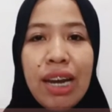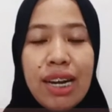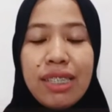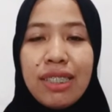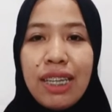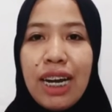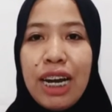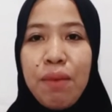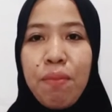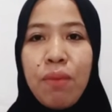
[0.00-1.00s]
In this
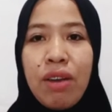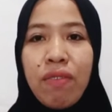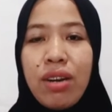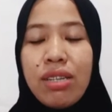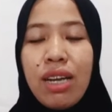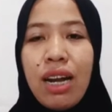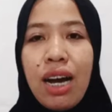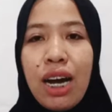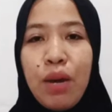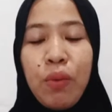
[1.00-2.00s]
time, my friends and
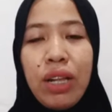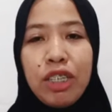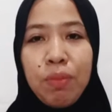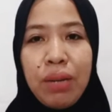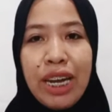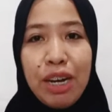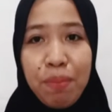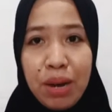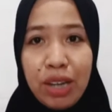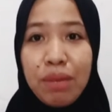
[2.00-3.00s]
I will explain
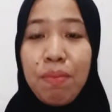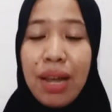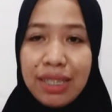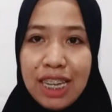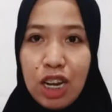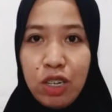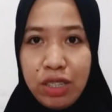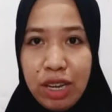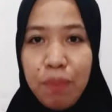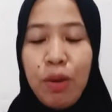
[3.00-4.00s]
about the basic
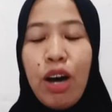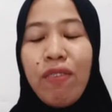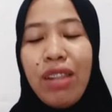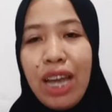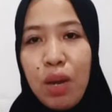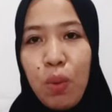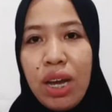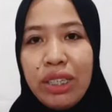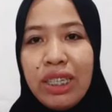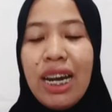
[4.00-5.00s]
concept of
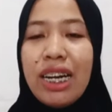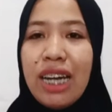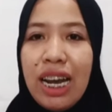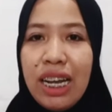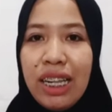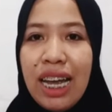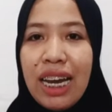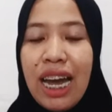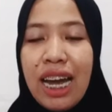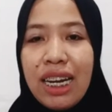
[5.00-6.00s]
language,
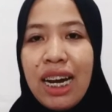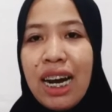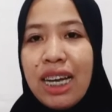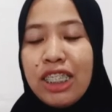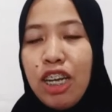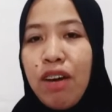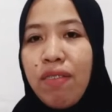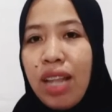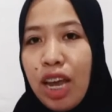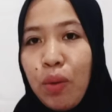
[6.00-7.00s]
dialect, and kinds of
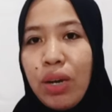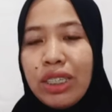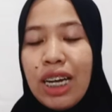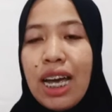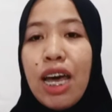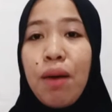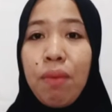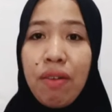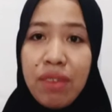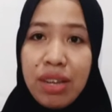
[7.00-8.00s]
language.
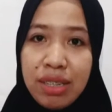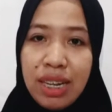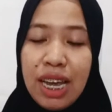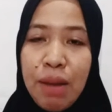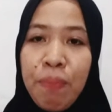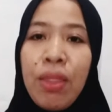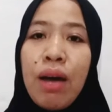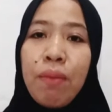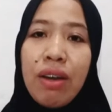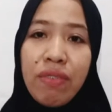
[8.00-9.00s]
Previously,
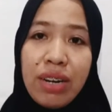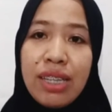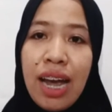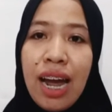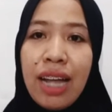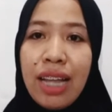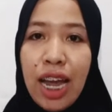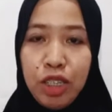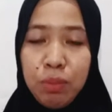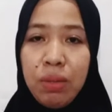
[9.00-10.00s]
my friends had
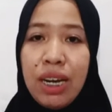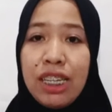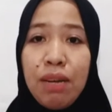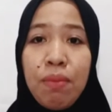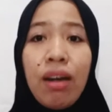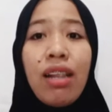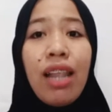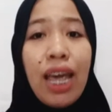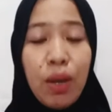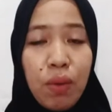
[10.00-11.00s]
explained about
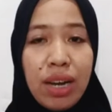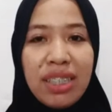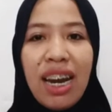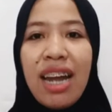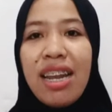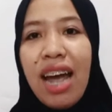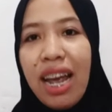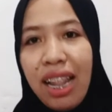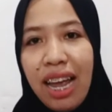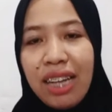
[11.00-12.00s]
language and
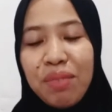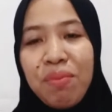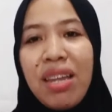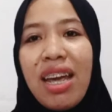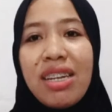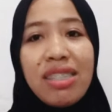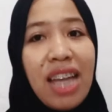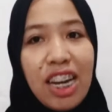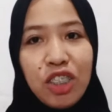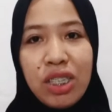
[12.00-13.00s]
dialect. In this
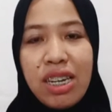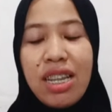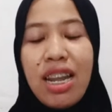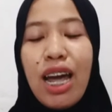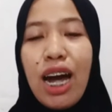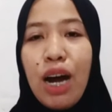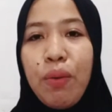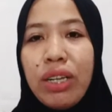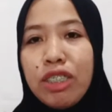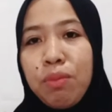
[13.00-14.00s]
section, I
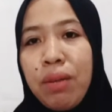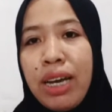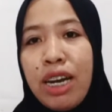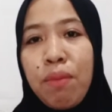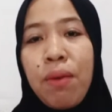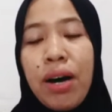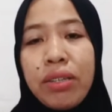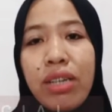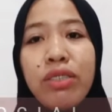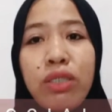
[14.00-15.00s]
will explain
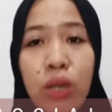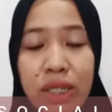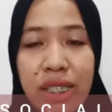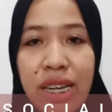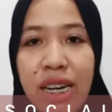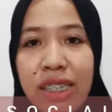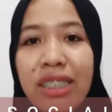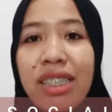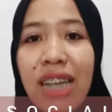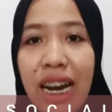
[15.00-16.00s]
about
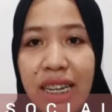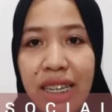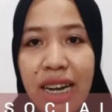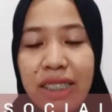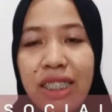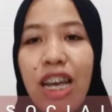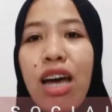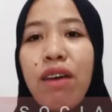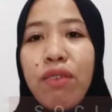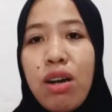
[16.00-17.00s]
social dialects.
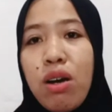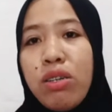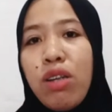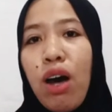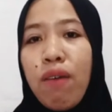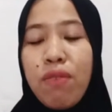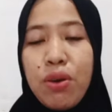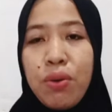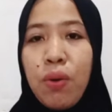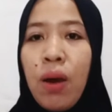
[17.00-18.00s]
For those of
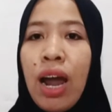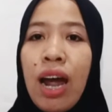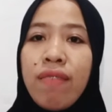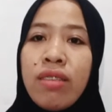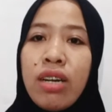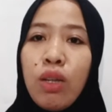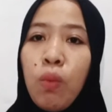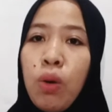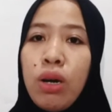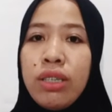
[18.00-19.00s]
you who have not
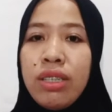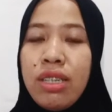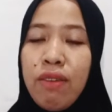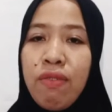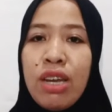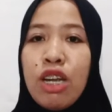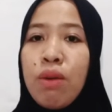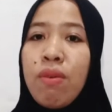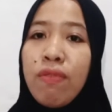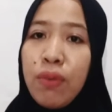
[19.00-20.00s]
watched the
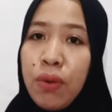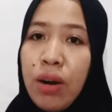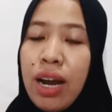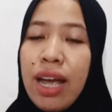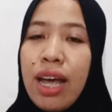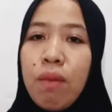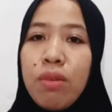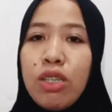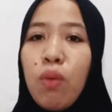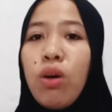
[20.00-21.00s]
video before,
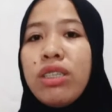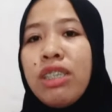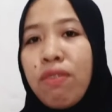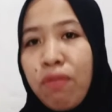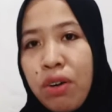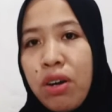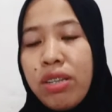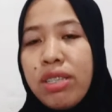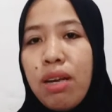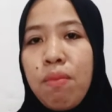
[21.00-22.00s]
please watch it
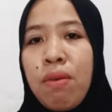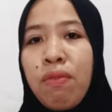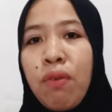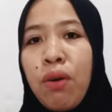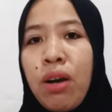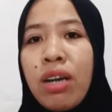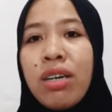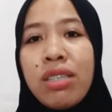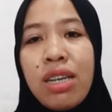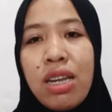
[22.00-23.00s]
first before
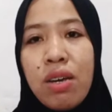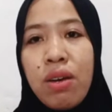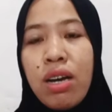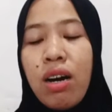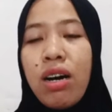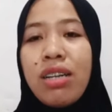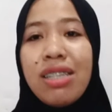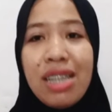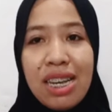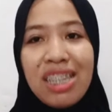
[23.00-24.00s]
continuing on
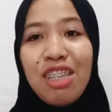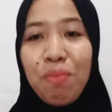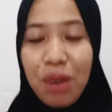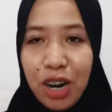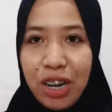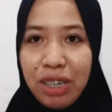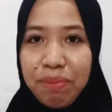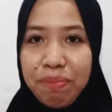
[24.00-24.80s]
this part.